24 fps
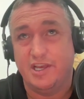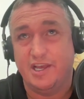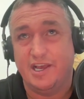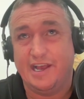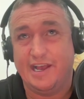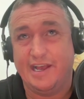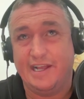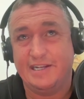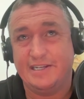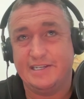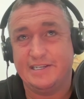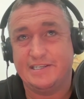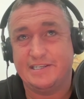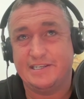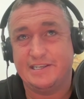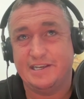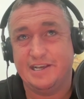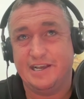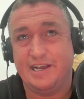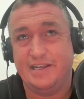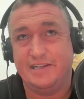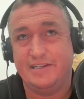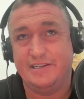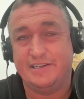and
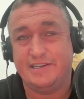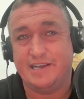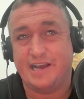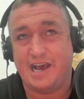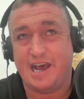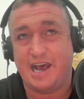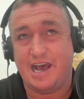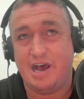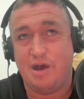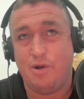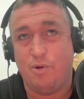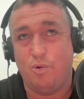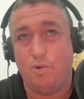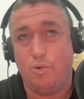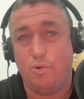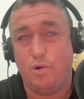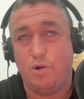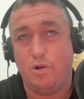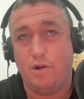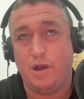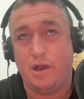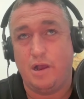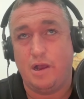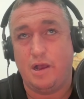how
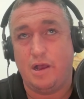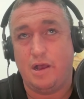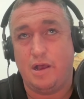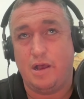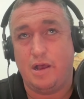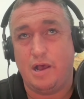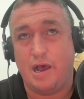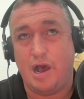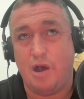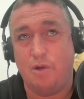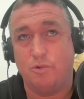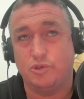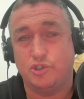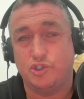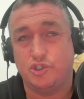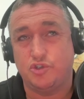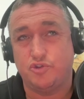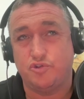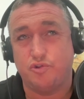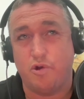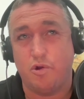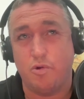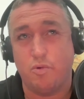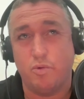
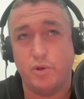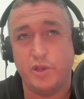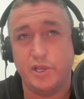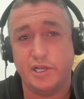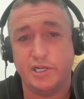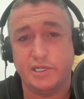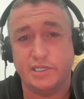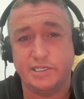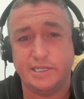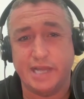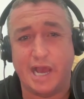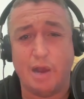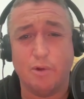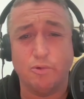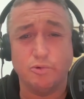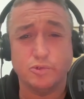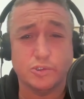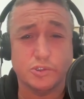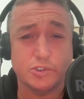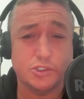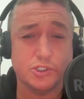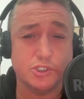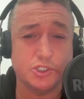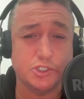strong were your
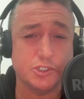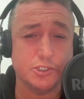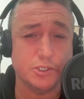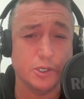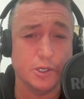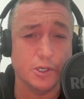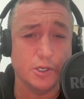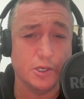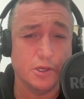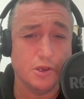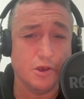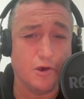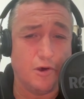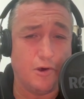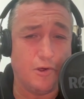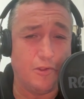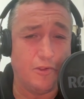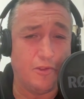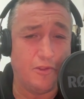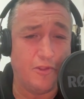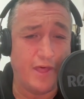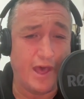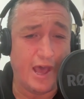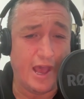doubts
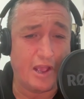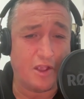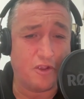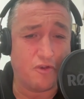on that